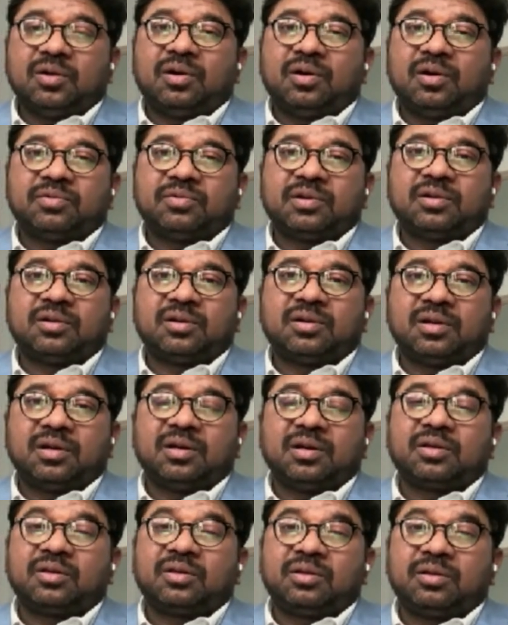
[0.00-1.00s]

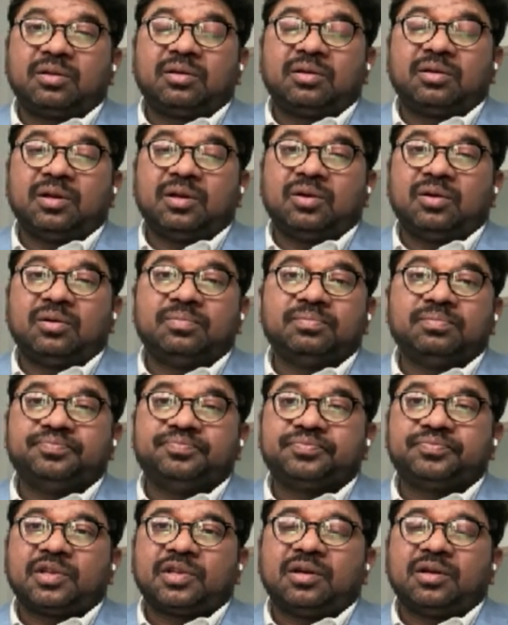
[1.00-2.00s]
After
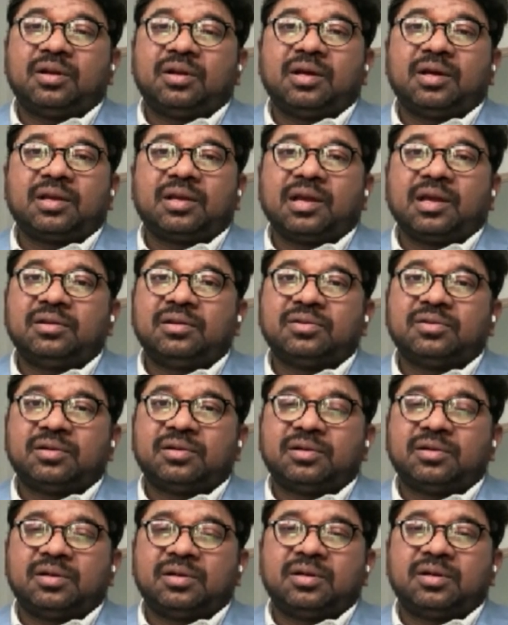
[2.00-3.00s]
lung
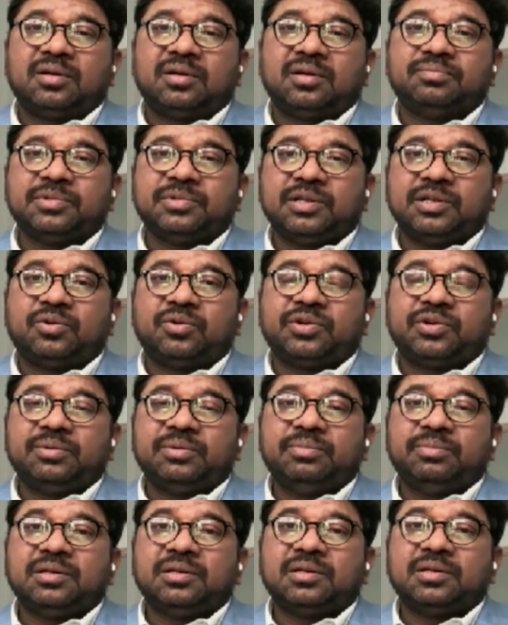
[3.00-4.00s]
cancer,
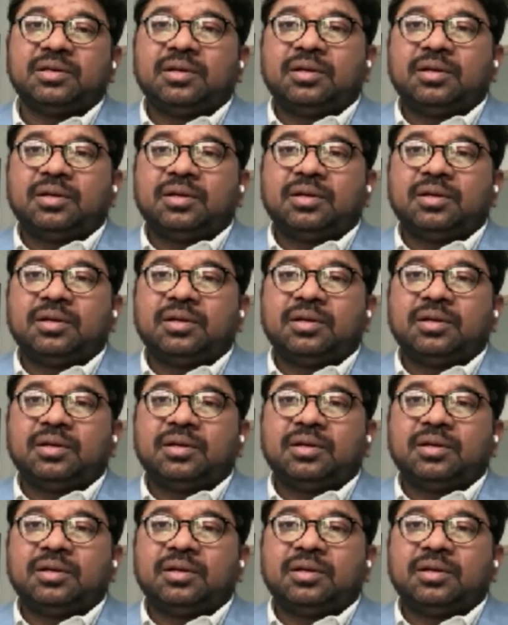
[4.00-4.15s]
treatment.